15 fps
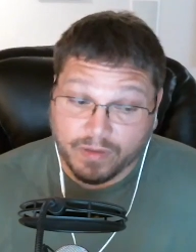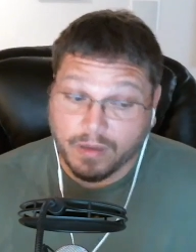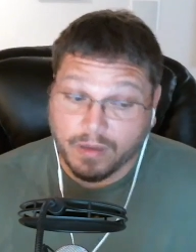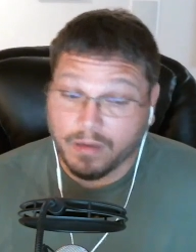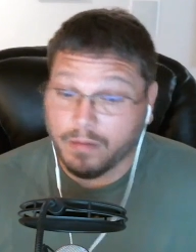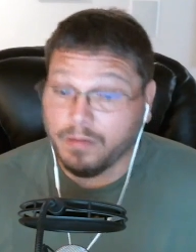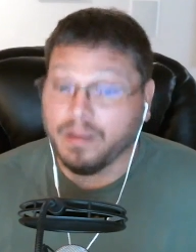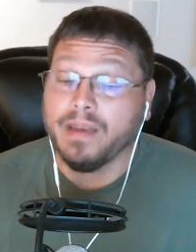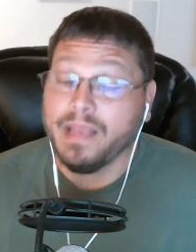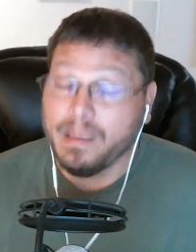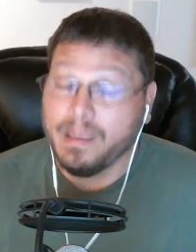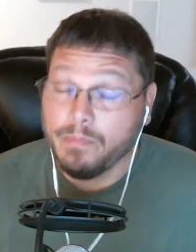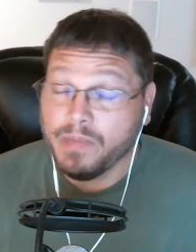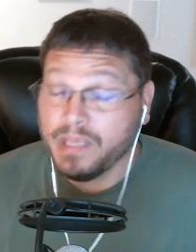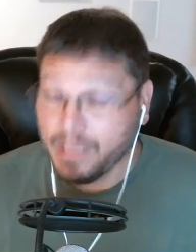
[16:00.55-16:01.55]
an
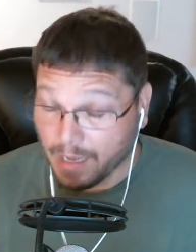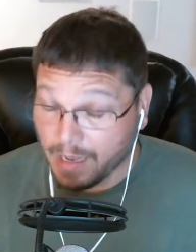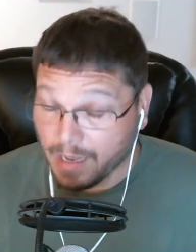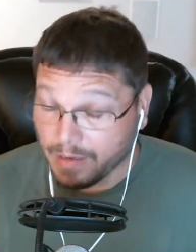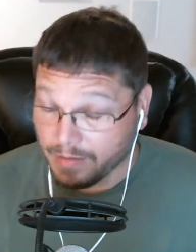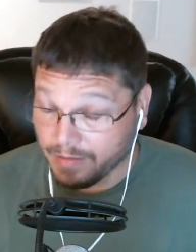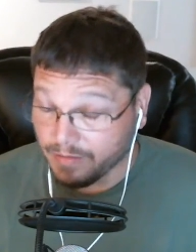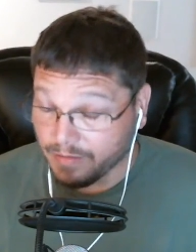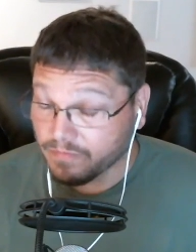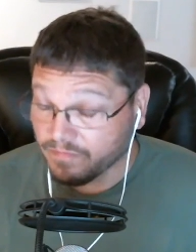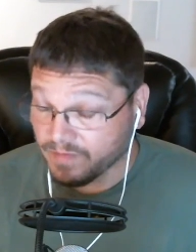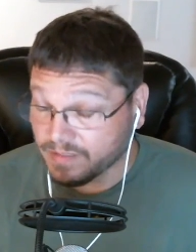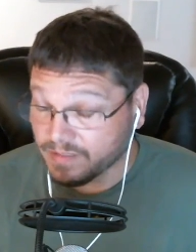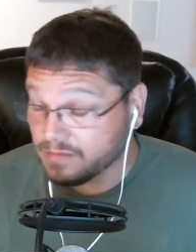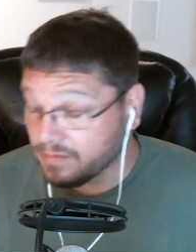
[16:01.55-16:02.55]
API
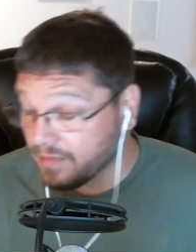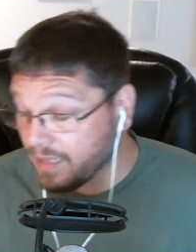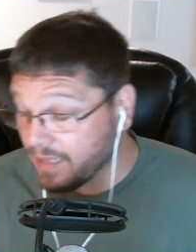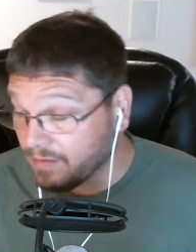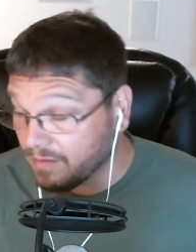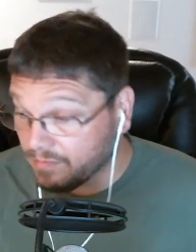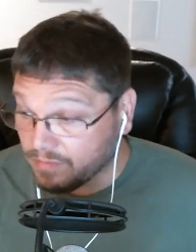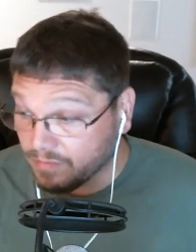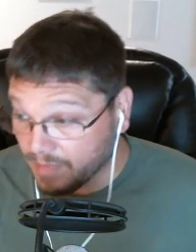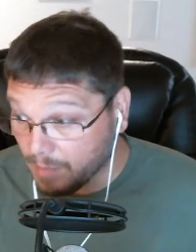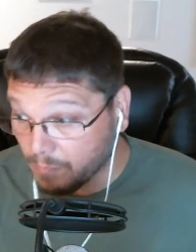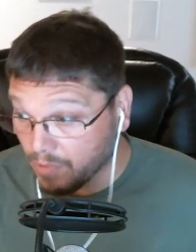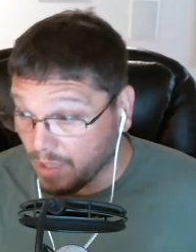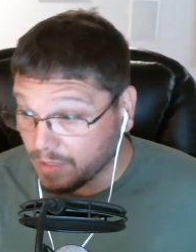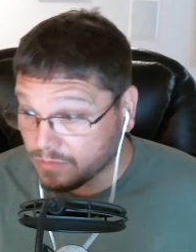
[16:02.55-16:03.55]
interface to
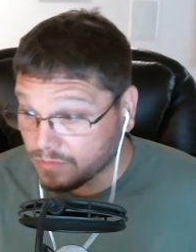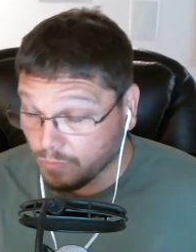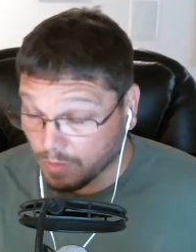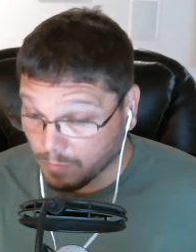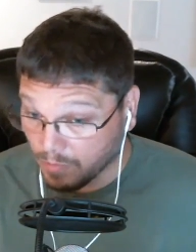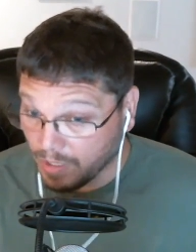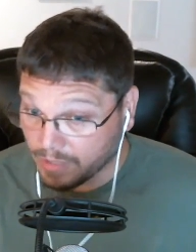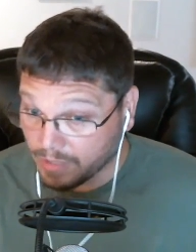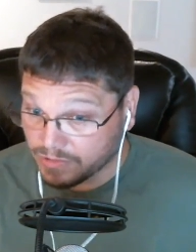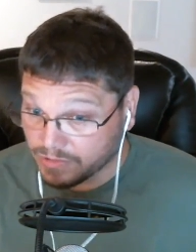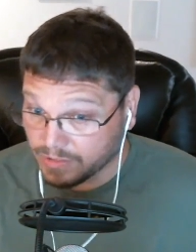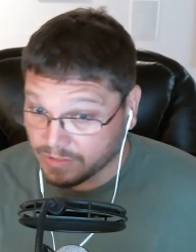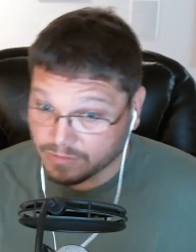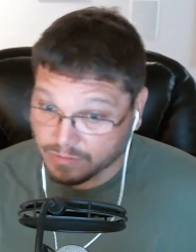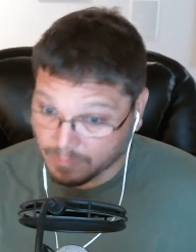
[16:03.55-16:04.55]
our
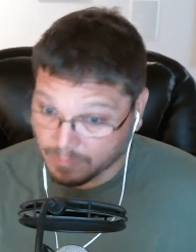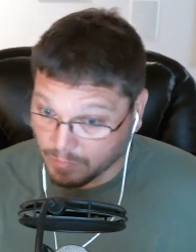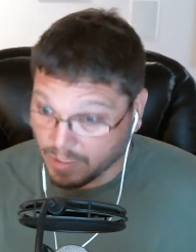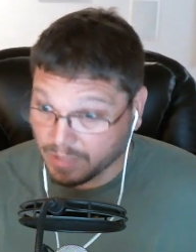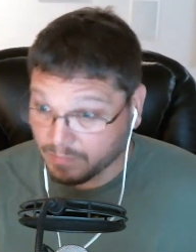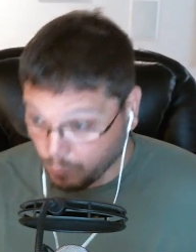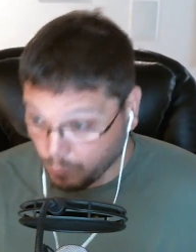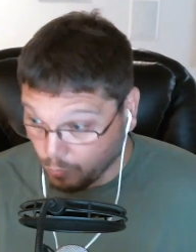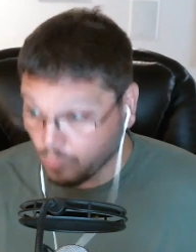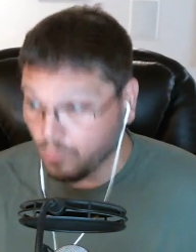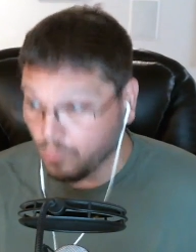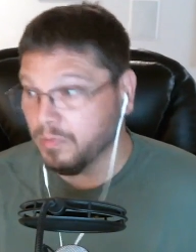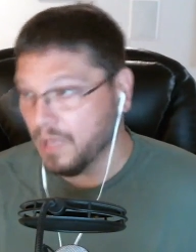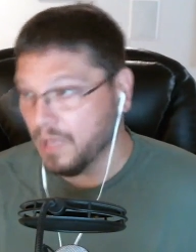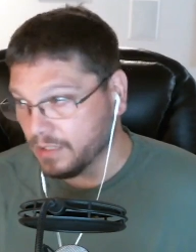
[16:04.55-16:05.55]
blockchain, to the
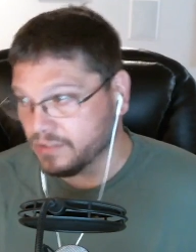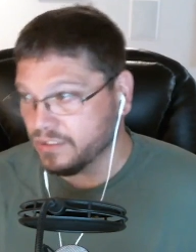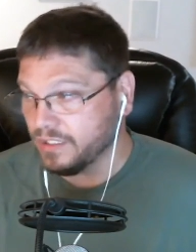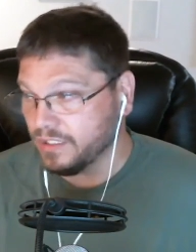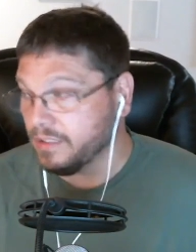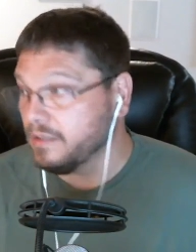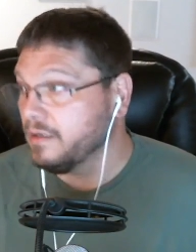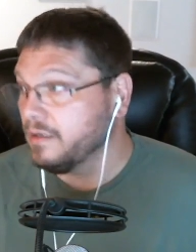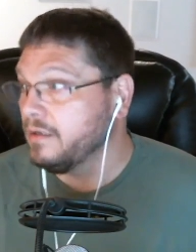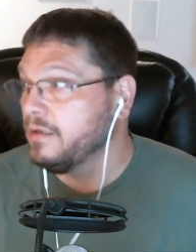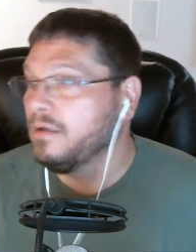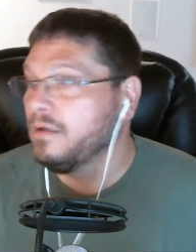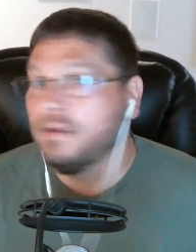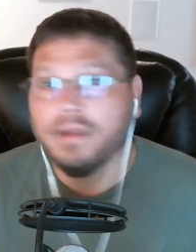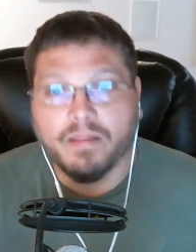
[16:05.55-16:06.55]
Blockpool blockchain,
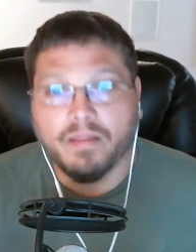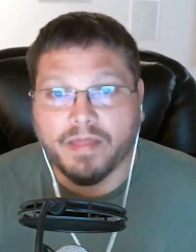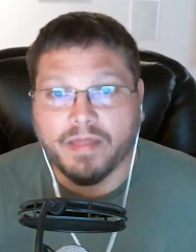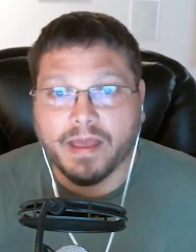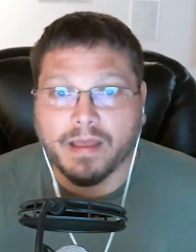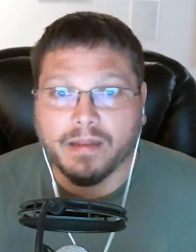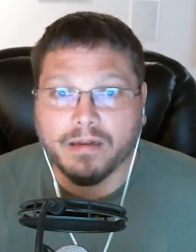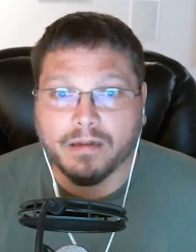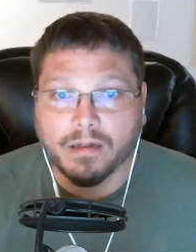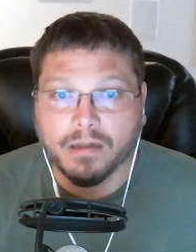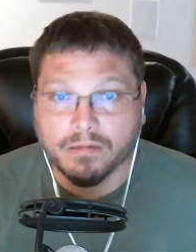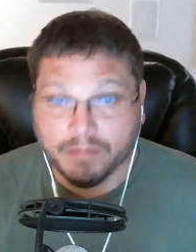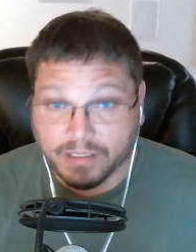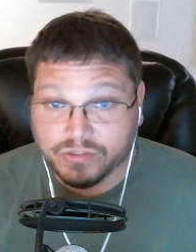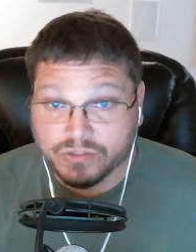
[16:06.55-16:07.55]
that
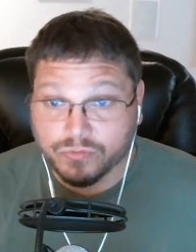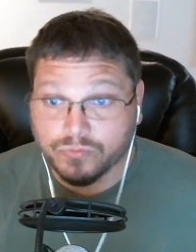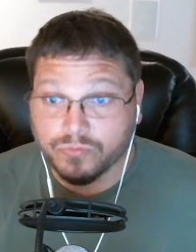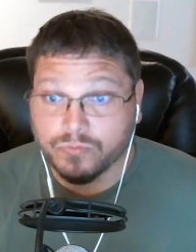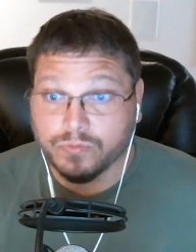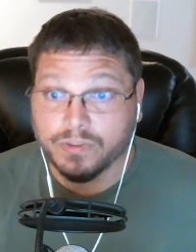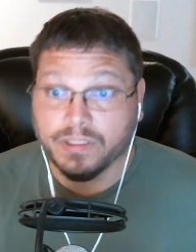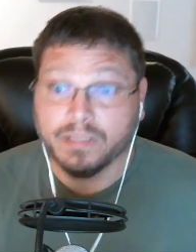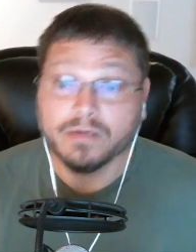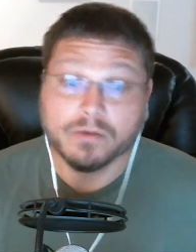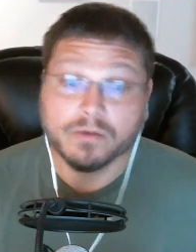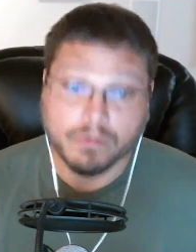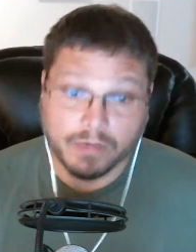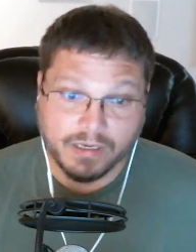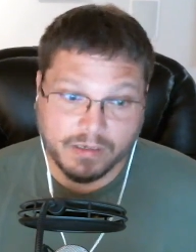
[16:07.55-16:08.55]
lets you
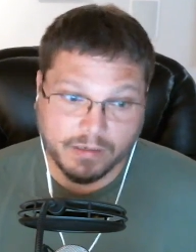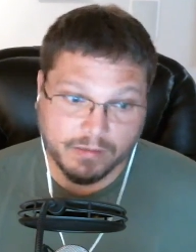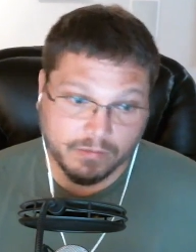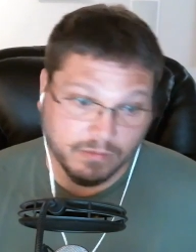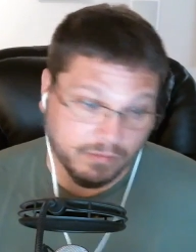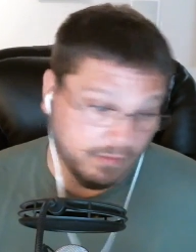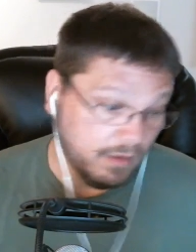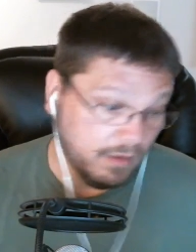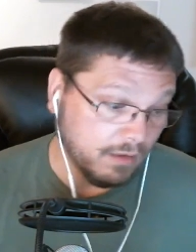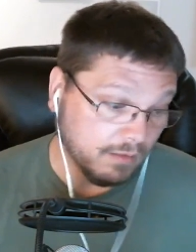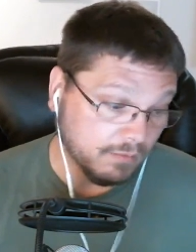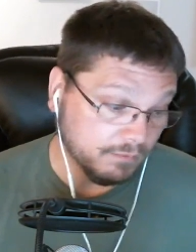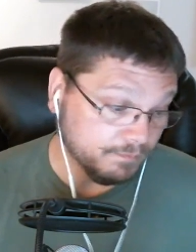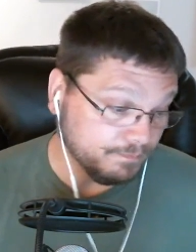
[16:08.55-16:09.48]
integrate. Let